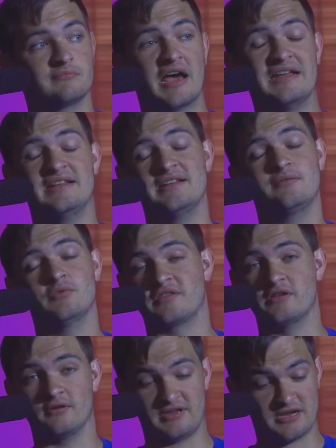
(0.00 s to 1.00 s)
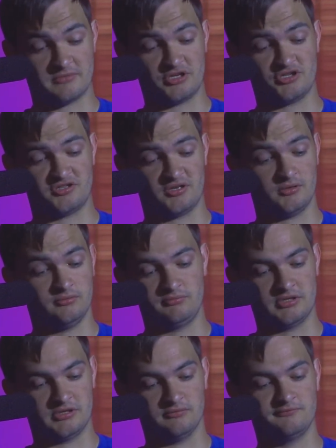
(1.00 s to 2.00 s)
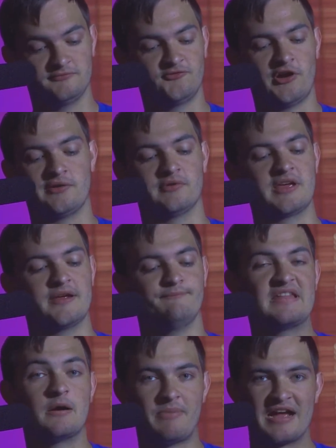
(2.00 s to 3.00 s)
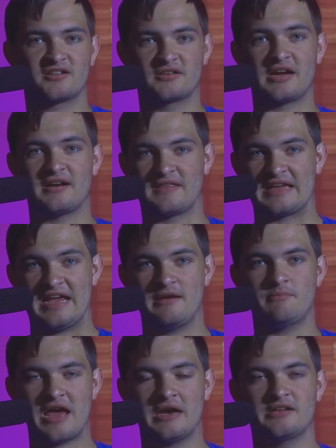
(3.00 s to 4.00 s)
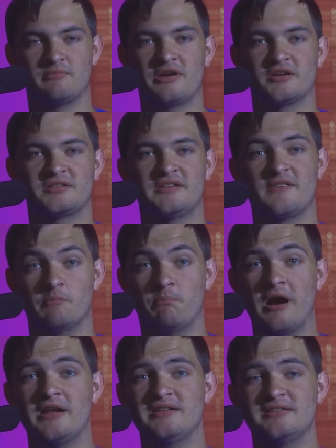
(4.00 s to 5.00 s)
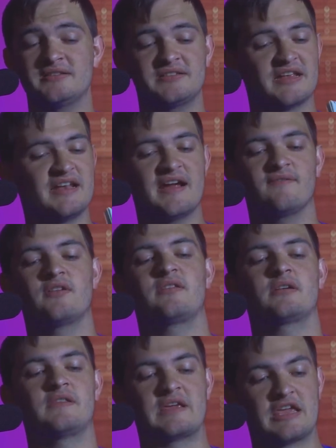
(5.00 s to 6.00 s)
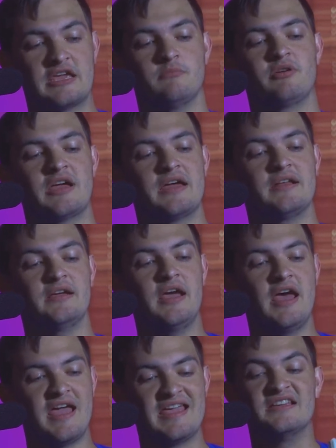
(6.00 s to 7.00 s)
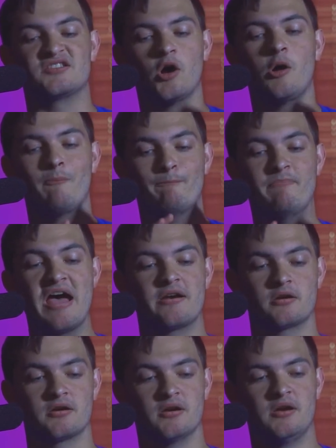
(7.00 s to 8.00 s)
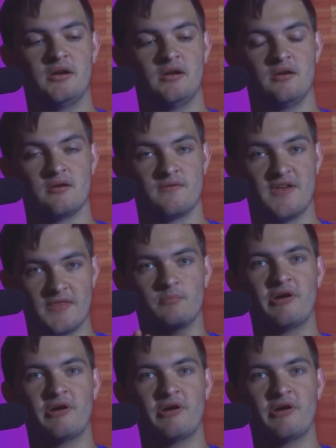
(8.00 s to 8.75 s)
I did with no damage, so, fine with that. Now back to kind of the gamepad comparison. The buttons and everything on the gamepad is all better than the